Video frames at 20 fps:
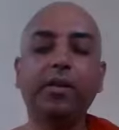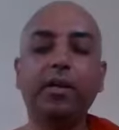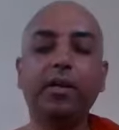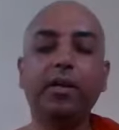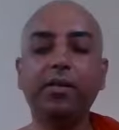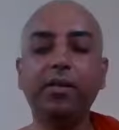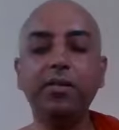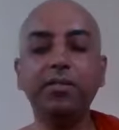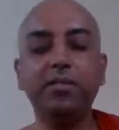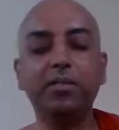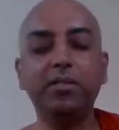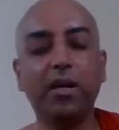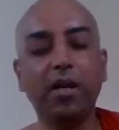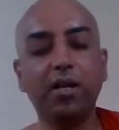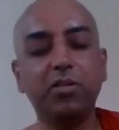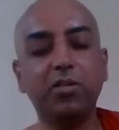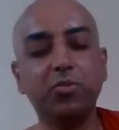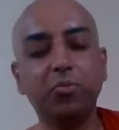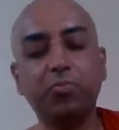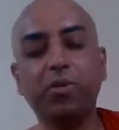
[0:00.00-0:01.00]
realities
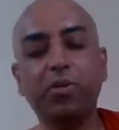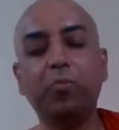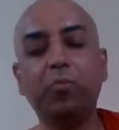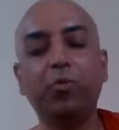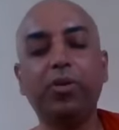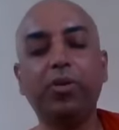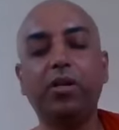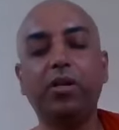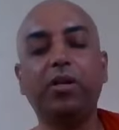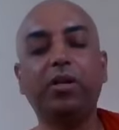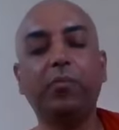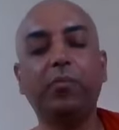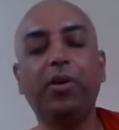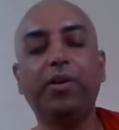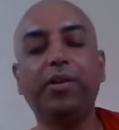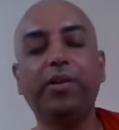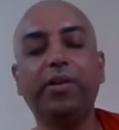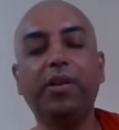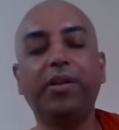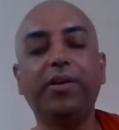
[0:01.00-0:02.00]
and supramundane
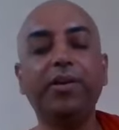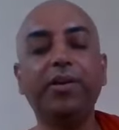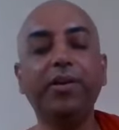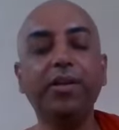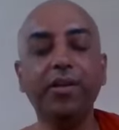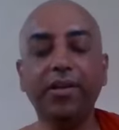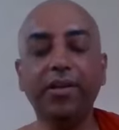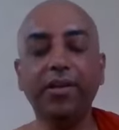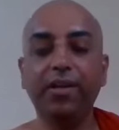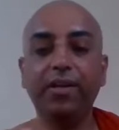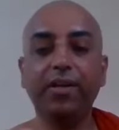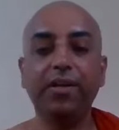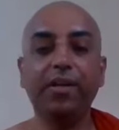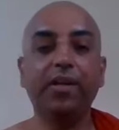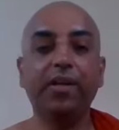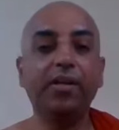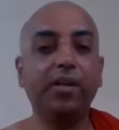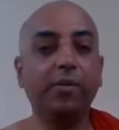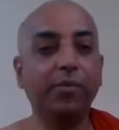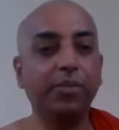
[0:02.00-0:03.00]
ultimate reality
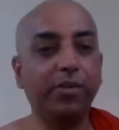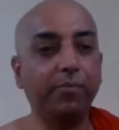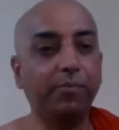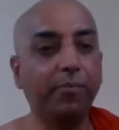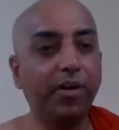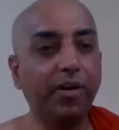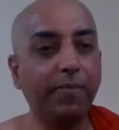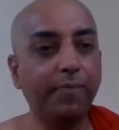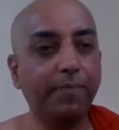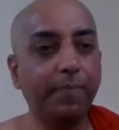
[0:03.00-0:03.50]
in Abhidhamma.